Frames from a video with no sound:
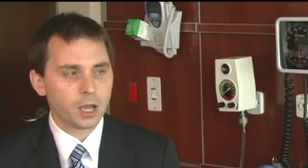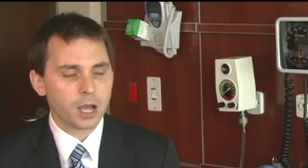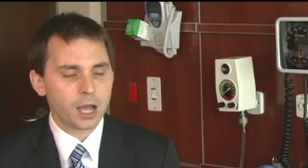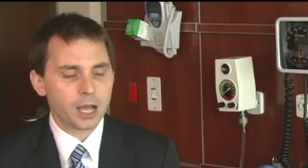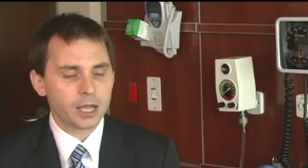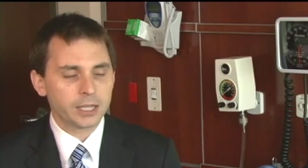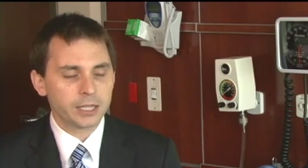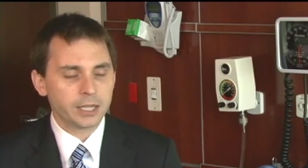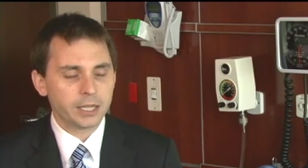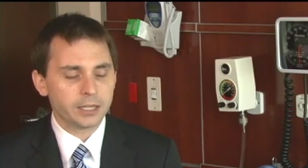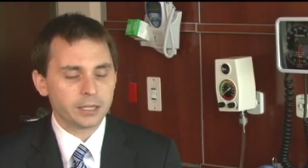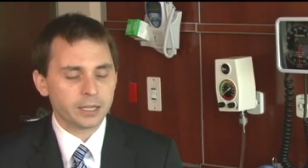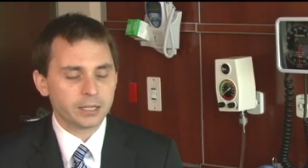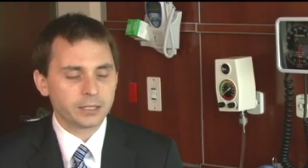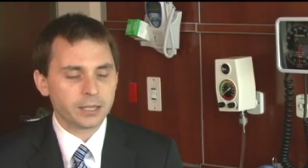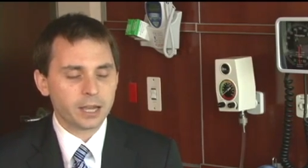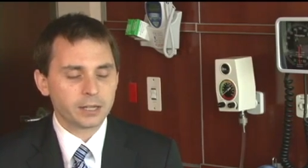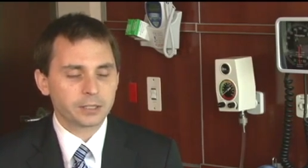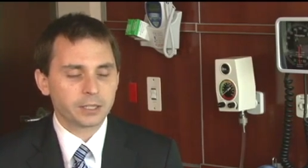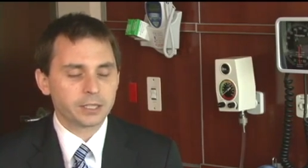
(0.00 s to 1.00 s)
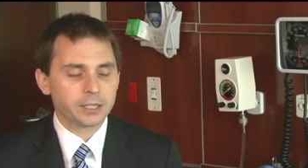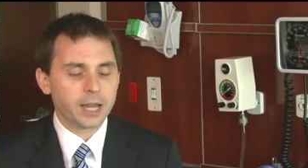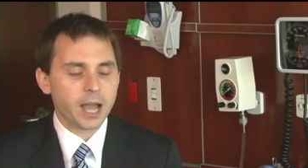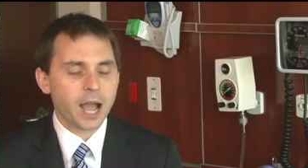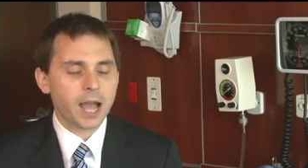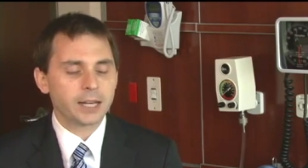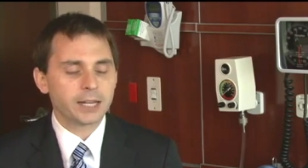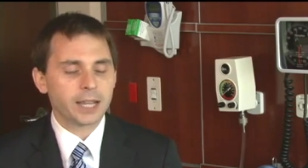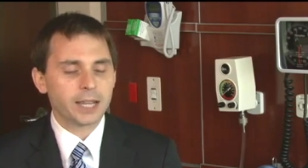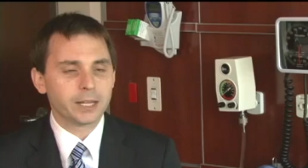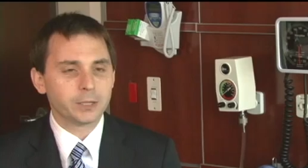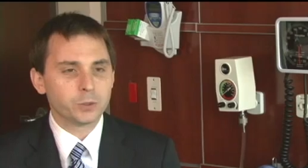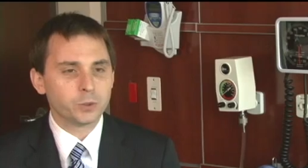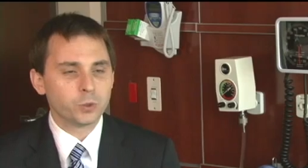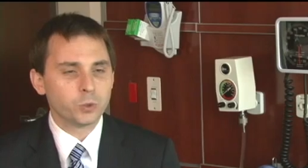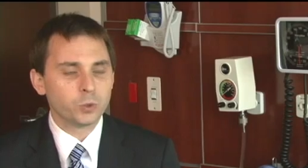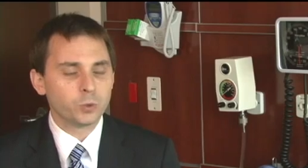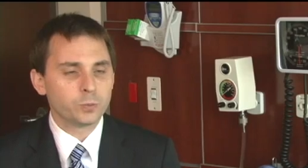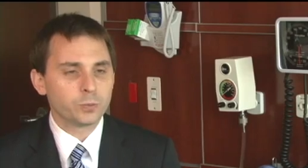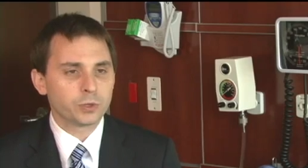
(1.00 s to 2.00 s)
Uh, it, it's actually not a
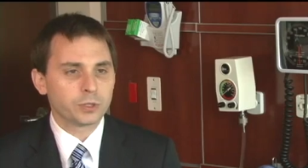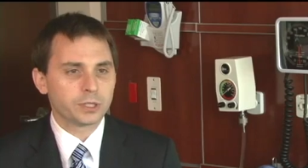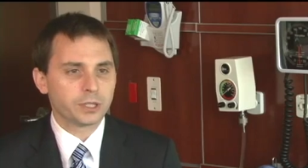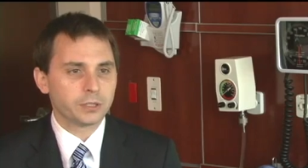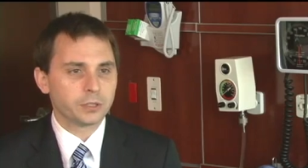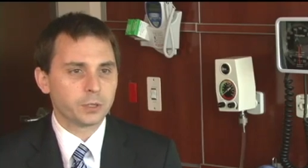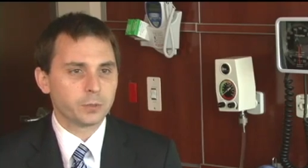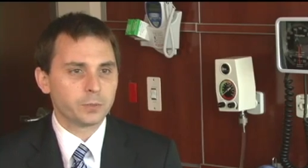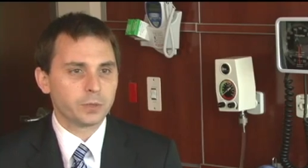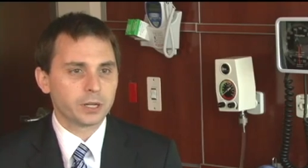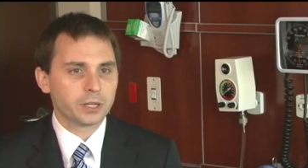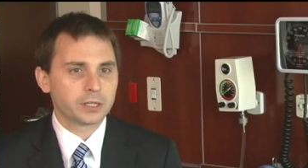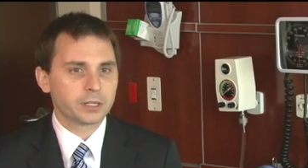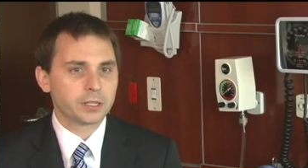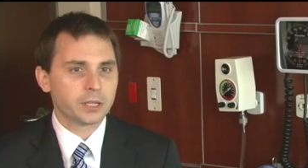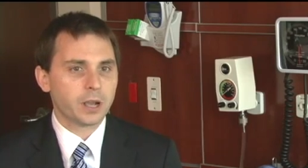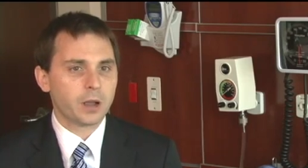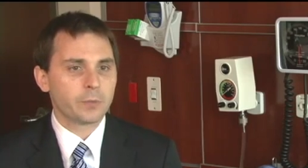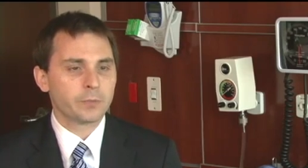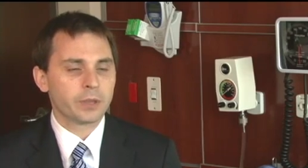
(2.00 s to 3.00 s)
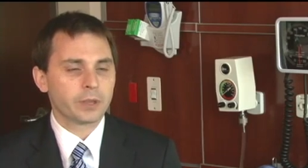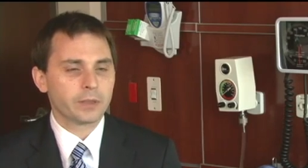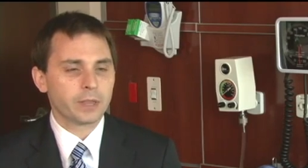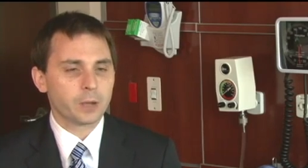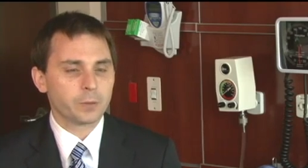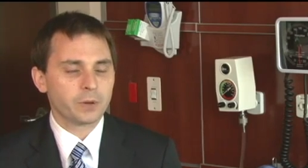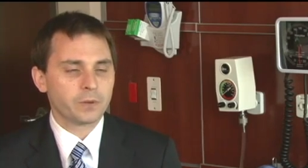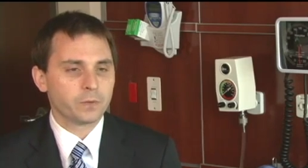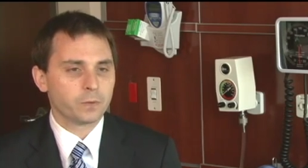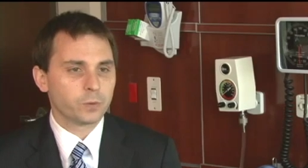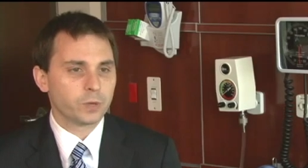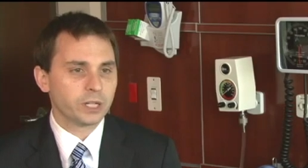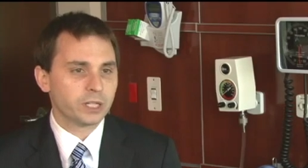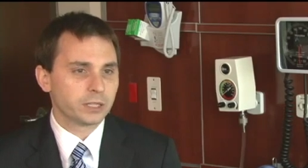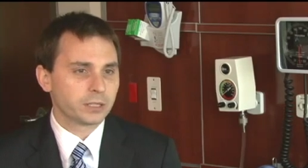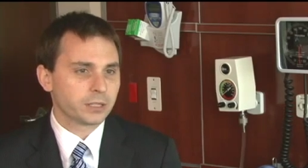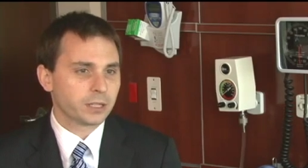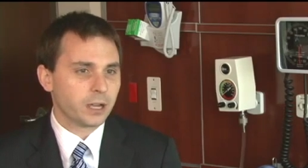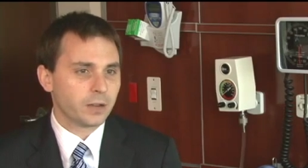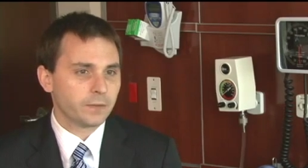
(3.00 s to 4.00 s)
new procedure, but it's something that we've
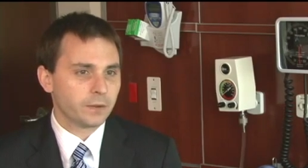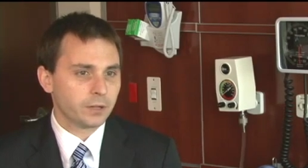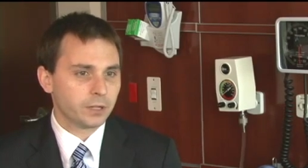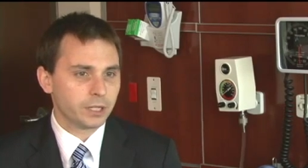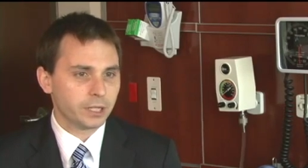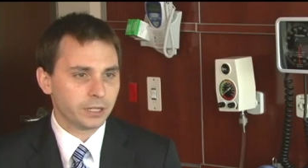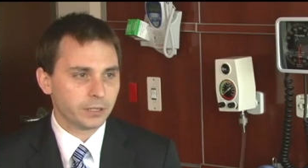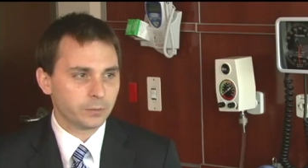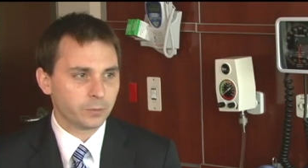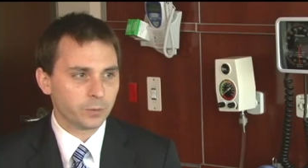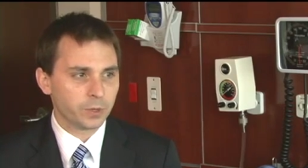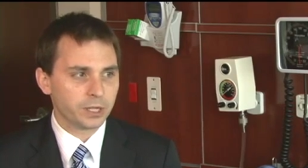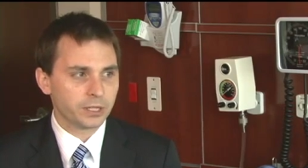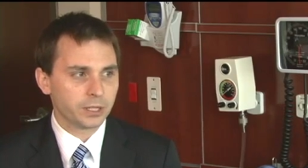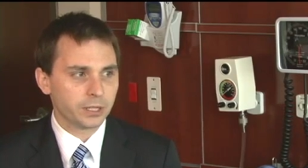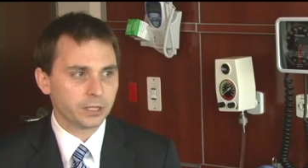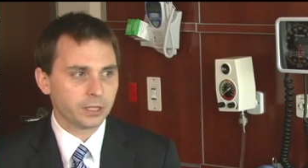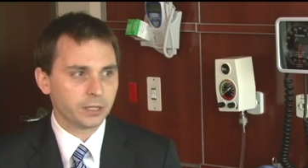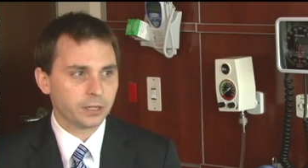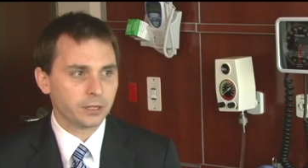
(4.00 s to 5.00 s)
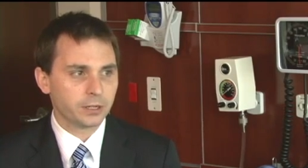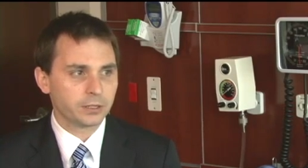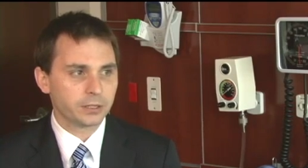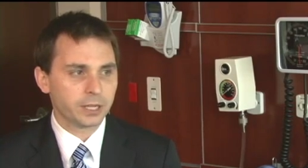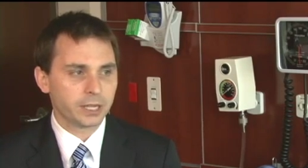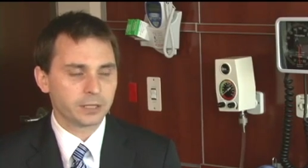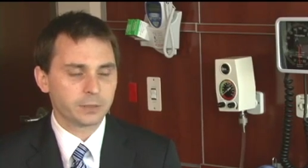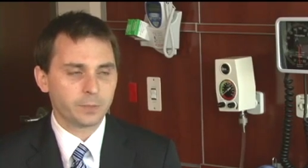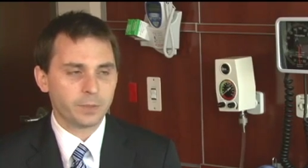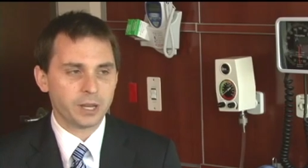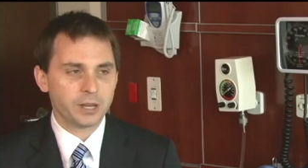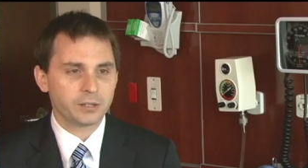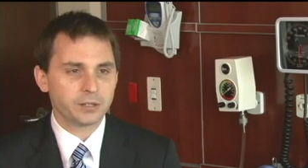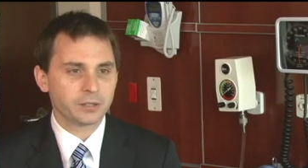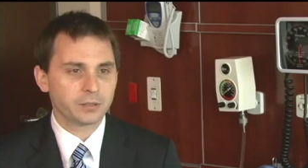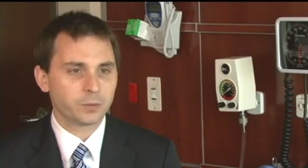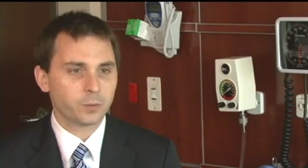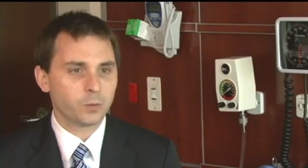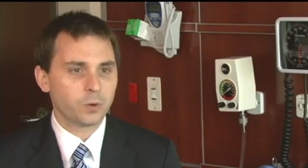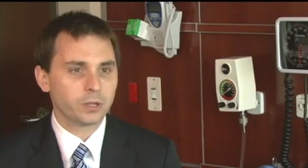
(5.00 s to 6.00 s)
rediscovered in recent years as
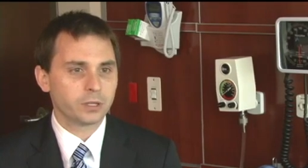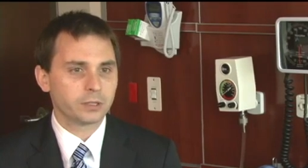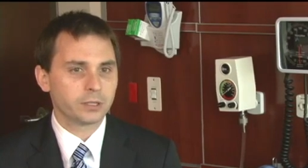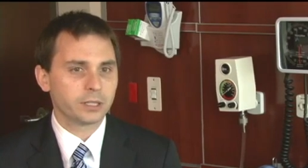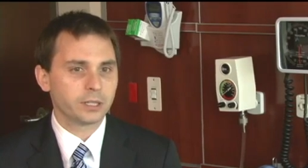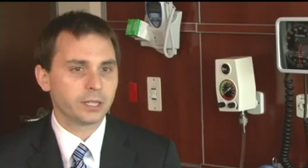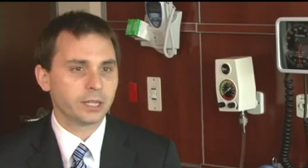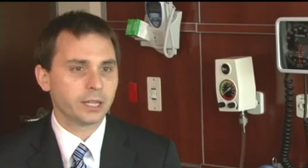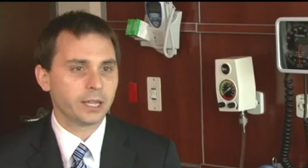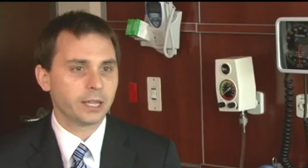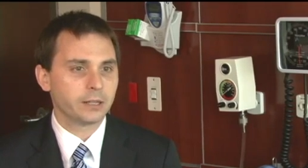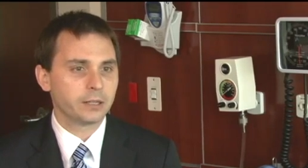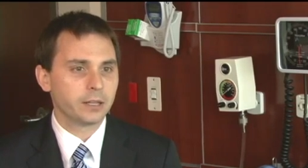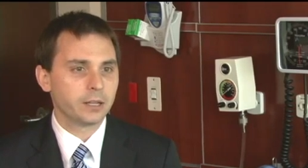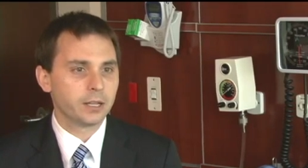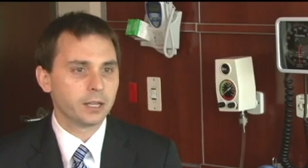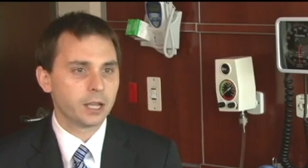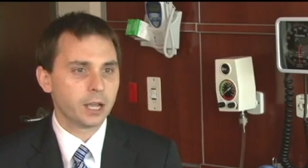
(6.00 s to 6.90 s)
patients want to get